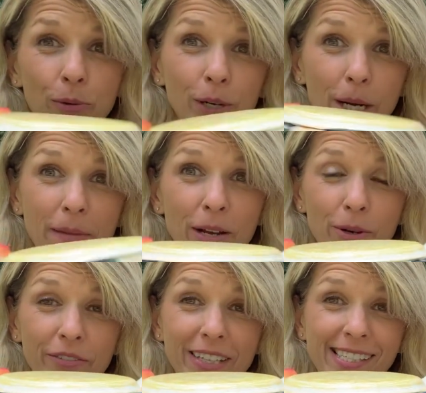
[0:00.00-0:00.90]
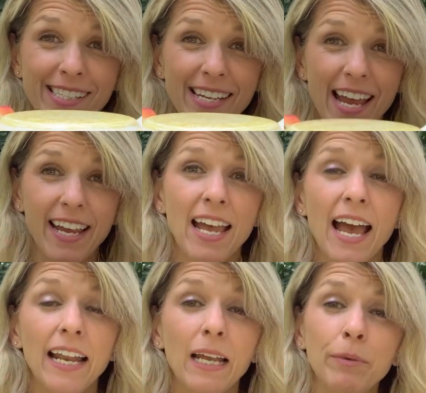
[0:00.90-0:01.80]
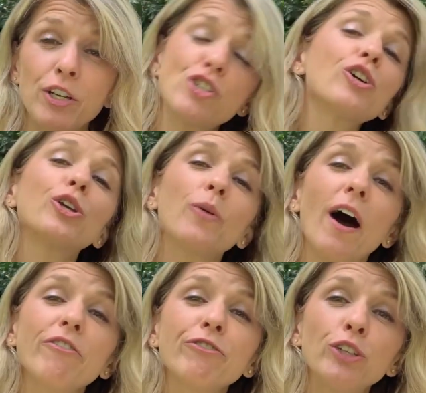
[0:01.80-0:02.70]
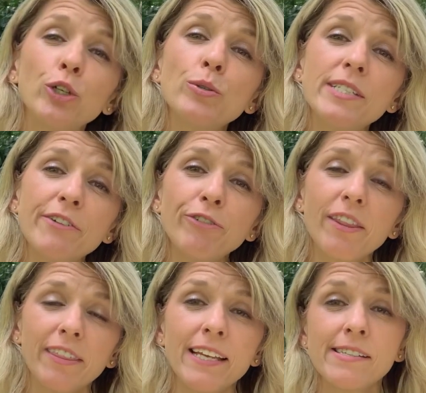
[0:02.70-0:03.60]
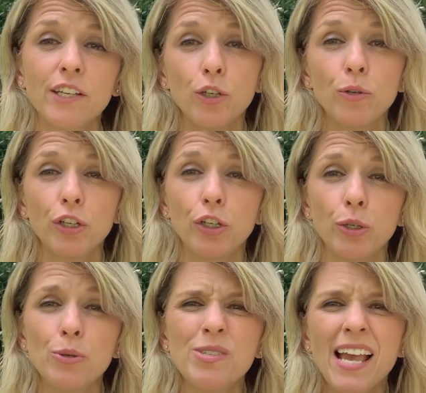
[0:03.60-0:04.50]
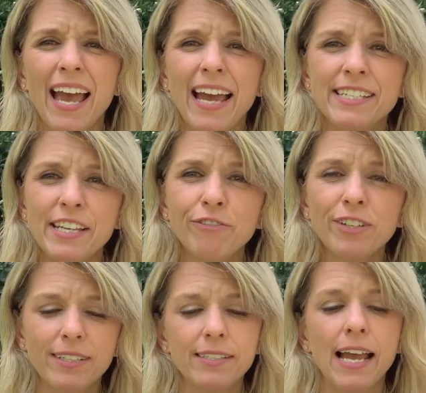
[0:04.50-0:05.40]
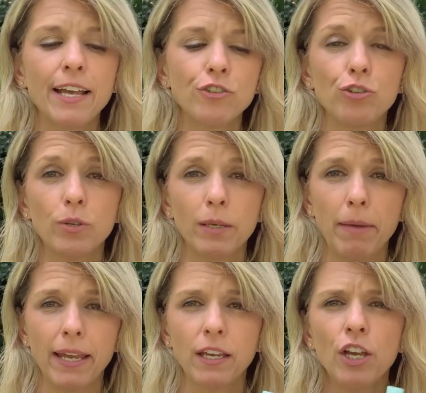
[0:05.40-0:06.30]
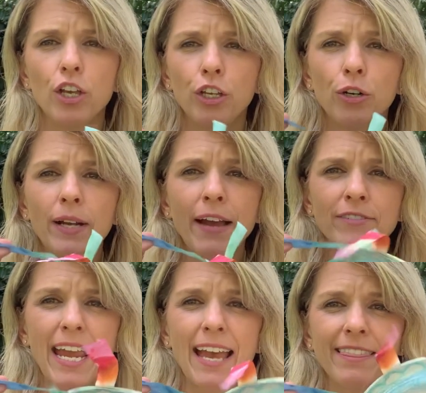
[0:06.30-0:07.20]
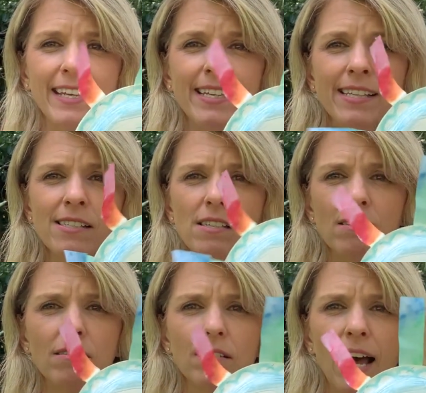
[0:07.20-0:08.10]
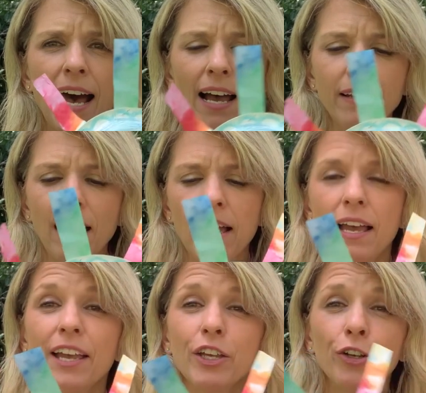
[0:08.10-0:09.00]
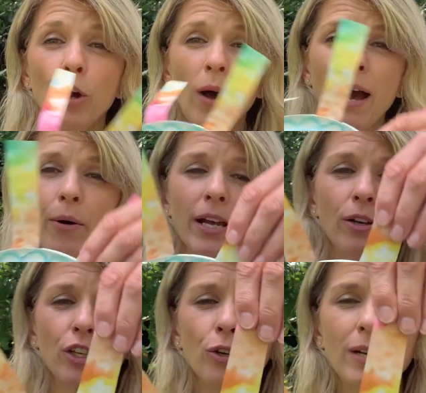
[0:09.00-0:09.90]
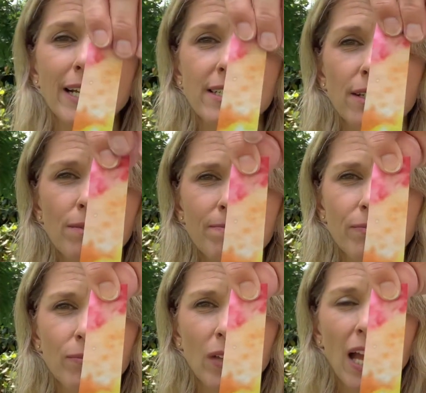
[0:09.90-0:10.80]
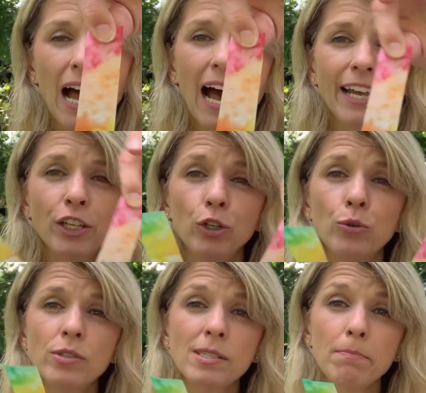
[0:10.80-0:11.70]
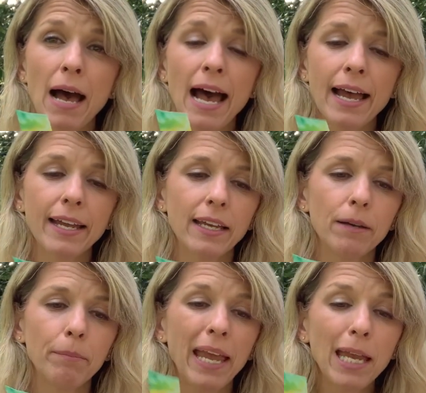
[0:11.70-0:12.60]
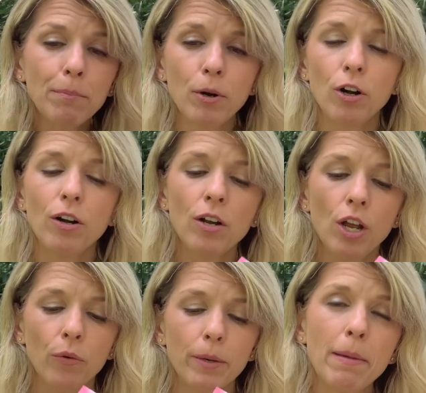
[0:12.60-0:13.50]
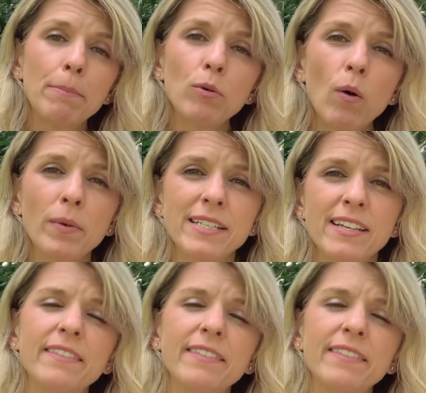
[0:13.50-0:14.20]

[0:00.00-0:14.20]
We're gonna make one of these today. And I'm gonna show you a few different things that you can use and different designs you can make. You don't have to add these on. You know what I did? I used my paper. Remember when we